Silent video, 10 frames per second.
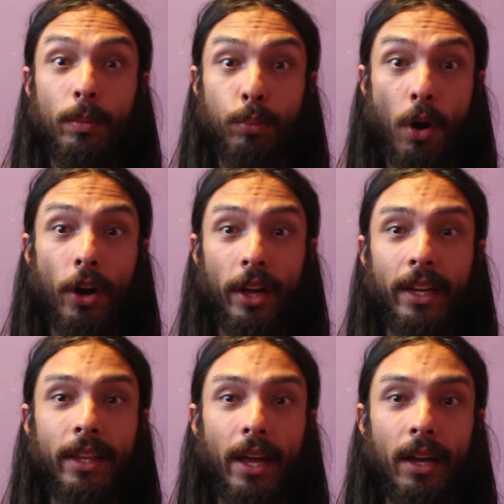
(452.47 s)
prana
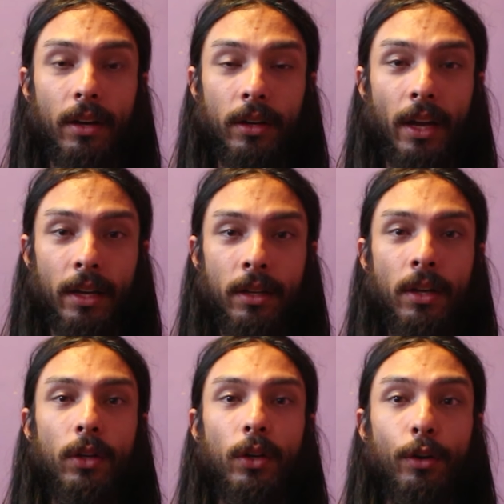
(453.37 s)
in there, okay?
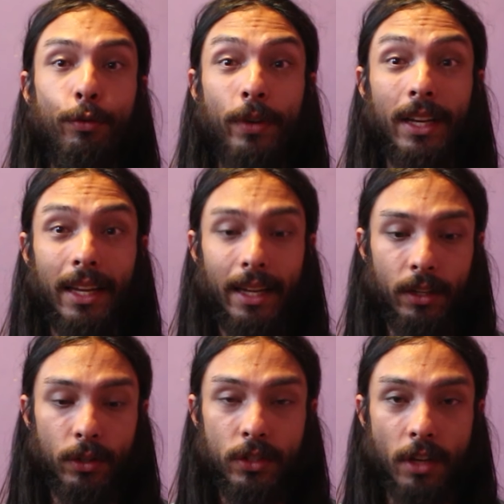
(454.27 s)
You're going to feel it in
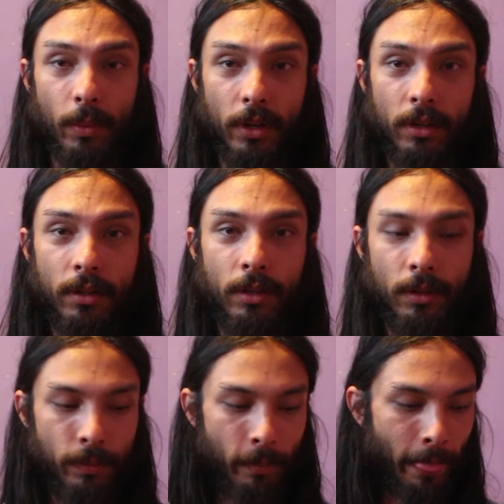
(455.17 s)
your stomach.
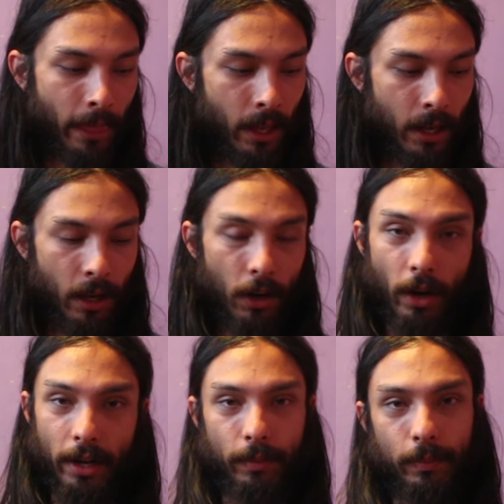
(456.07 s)

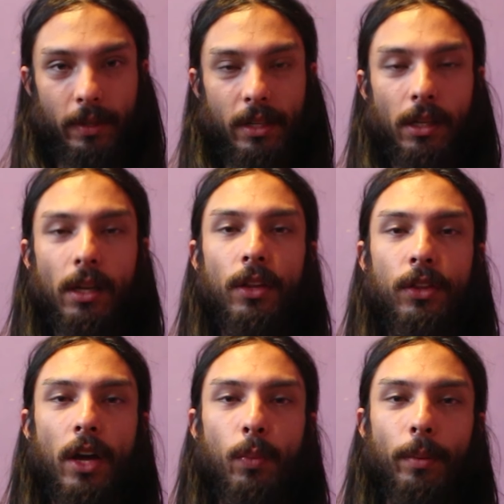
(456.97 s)
Alright,
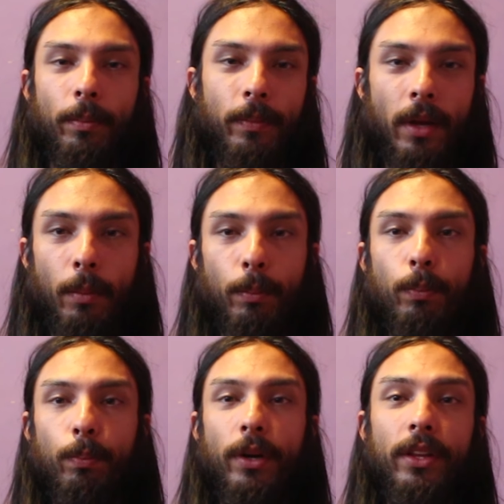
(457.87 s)
third one.
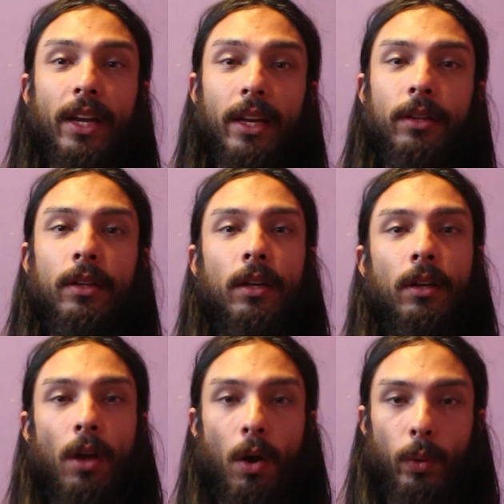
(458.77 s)
Breathing in,
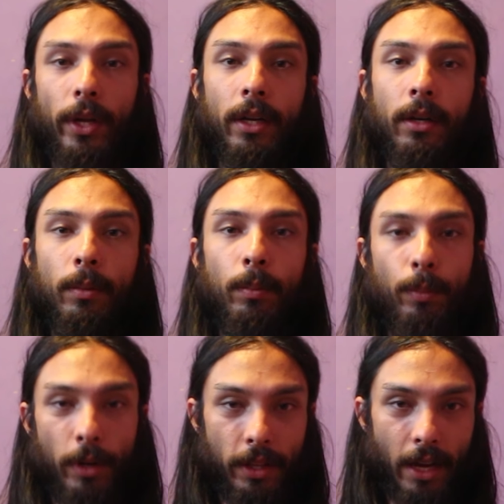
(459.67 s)
holding,
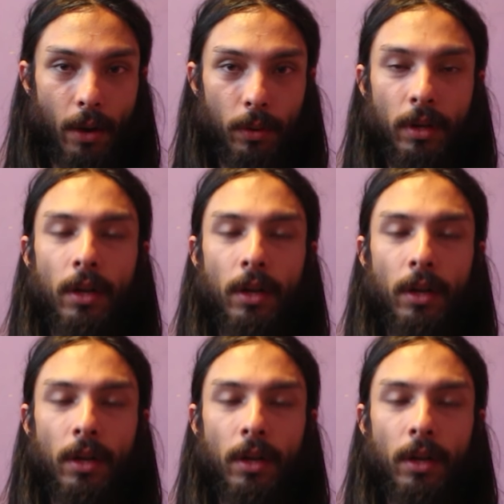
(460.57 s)
breathing out.